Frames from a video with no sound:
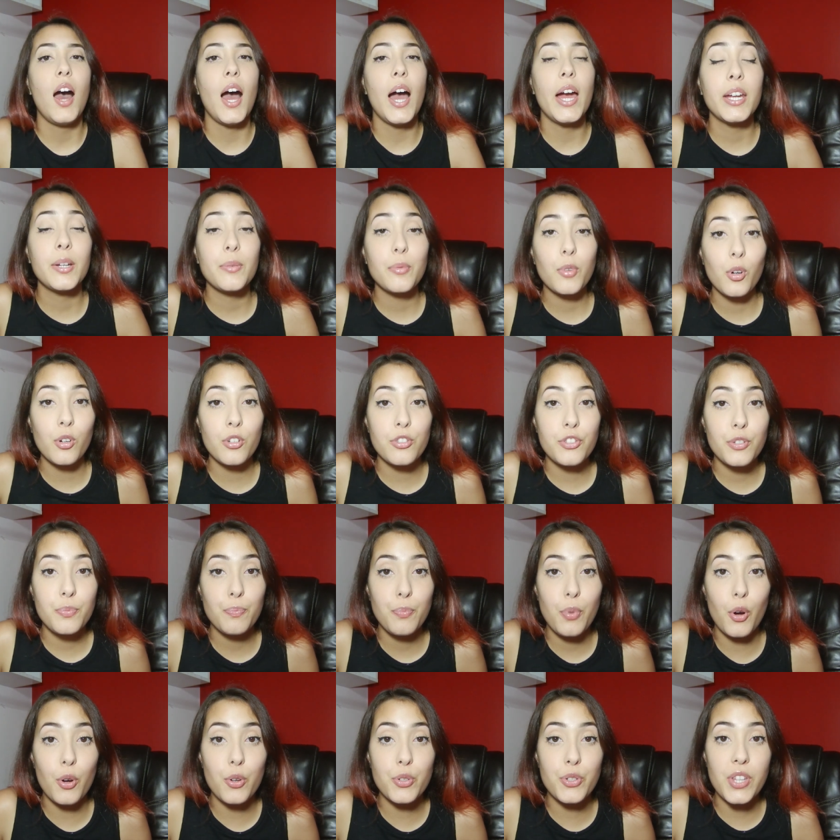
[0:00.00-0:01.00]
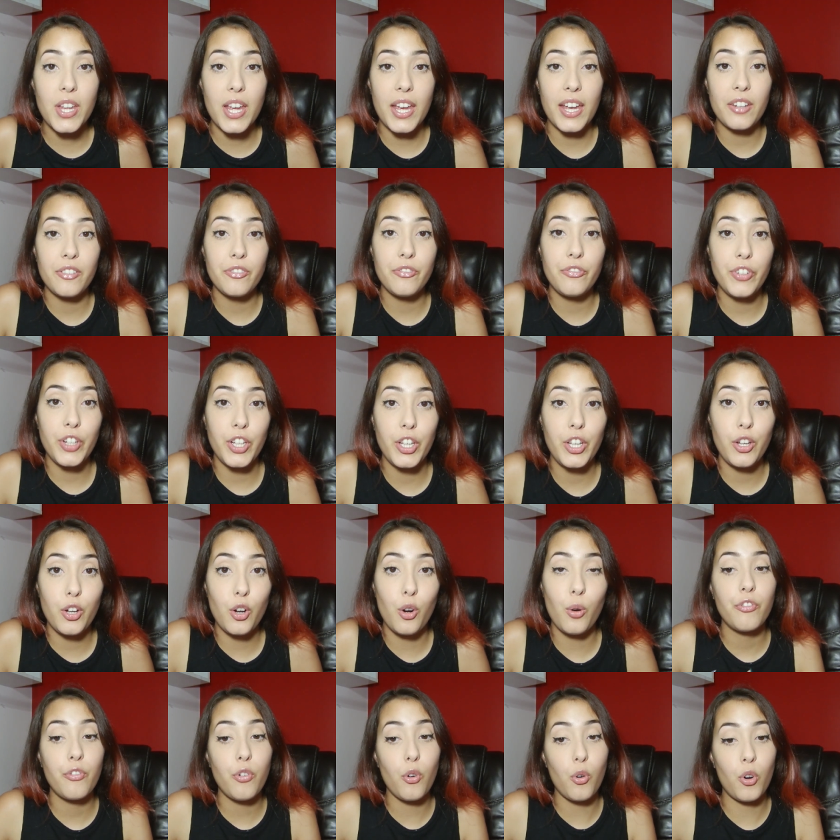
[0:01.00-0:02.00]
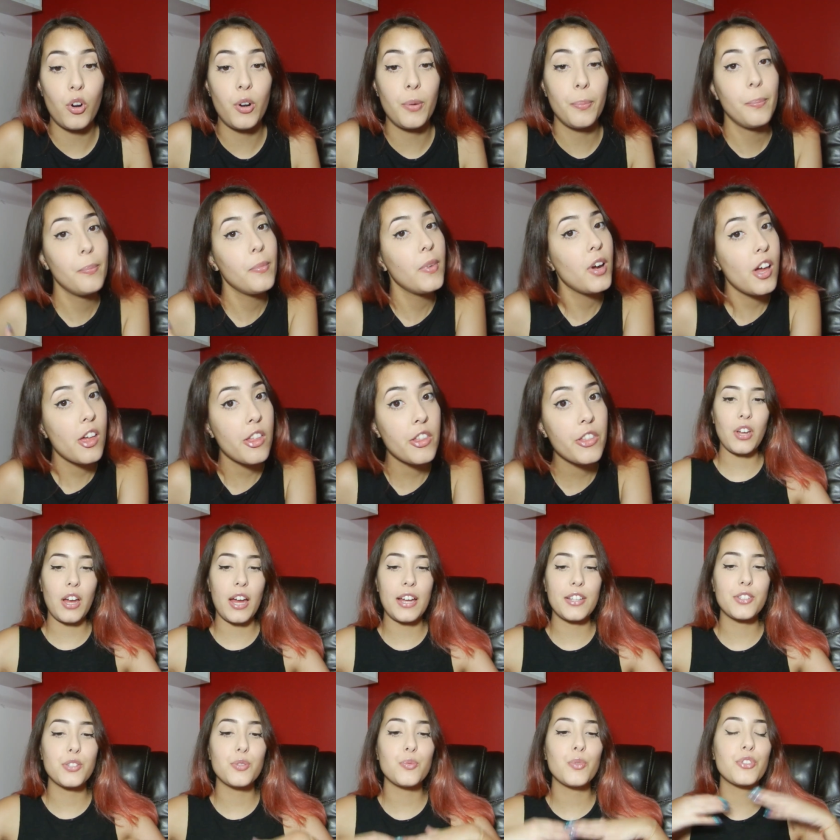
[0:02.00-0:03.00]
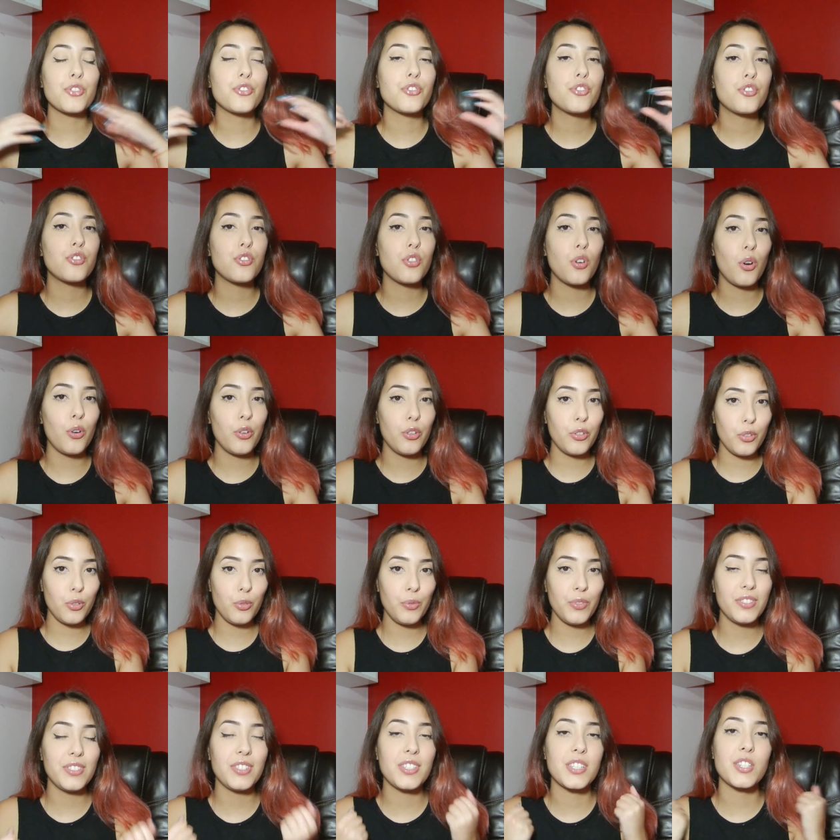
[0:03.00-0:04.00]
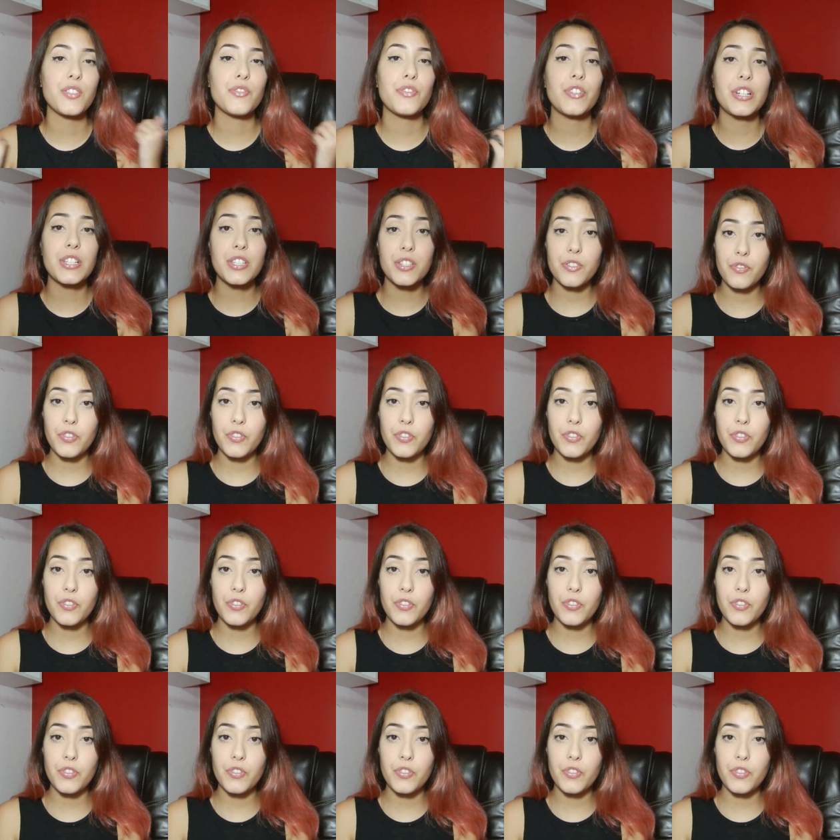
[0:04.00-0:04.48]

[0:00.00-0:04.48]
I am going to post a video for a month. I just want to show you in this first